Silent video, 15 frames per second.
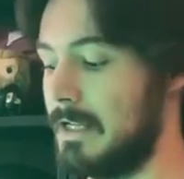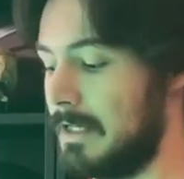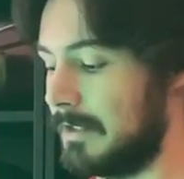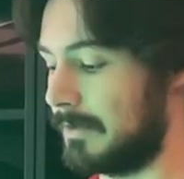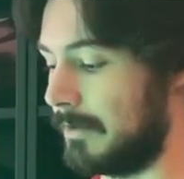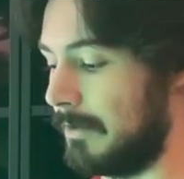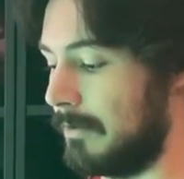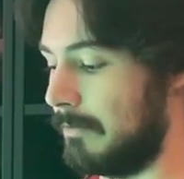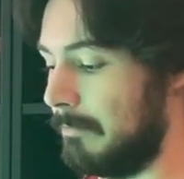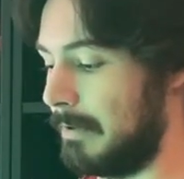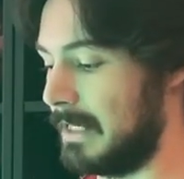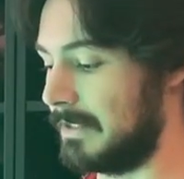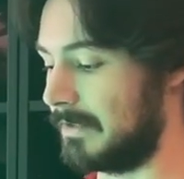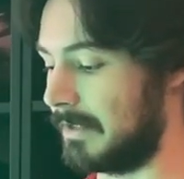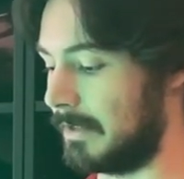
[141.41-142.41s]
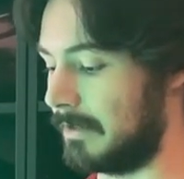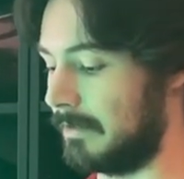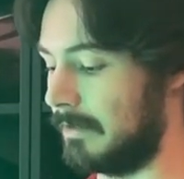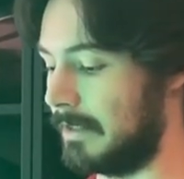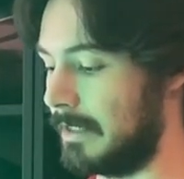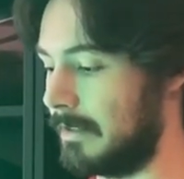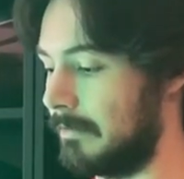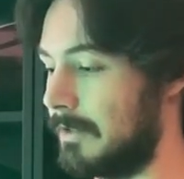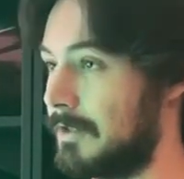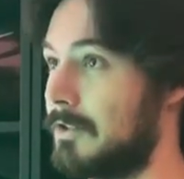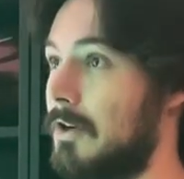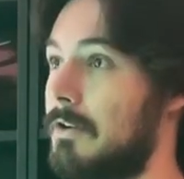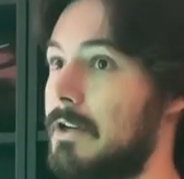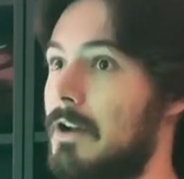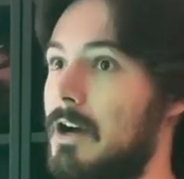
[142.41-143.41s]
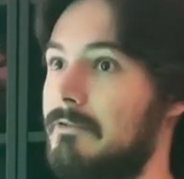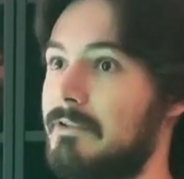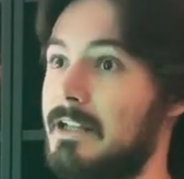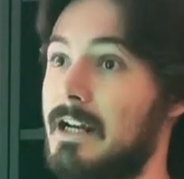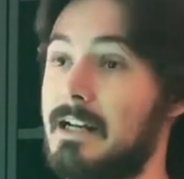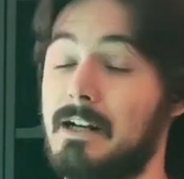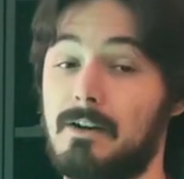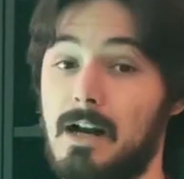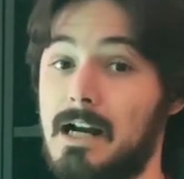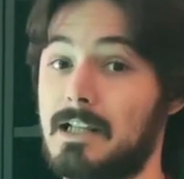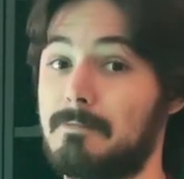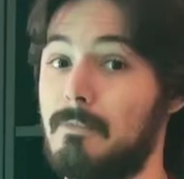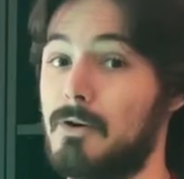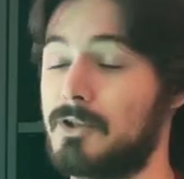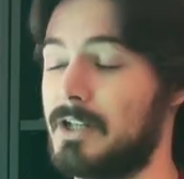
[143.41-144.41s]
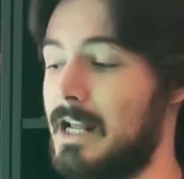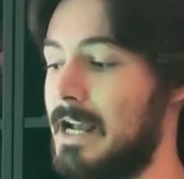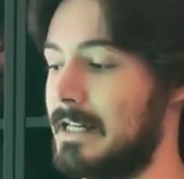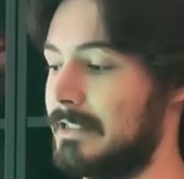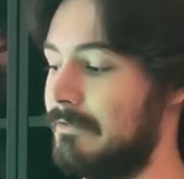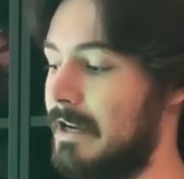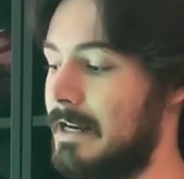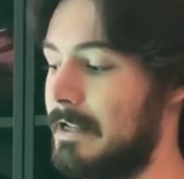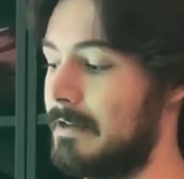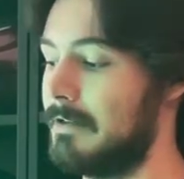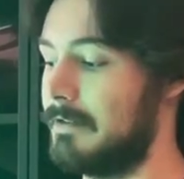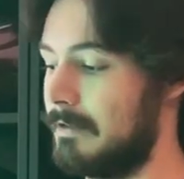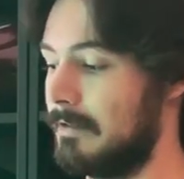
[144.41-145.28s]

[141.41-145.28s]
So basically, let's turn it off again here, and it's motion activated.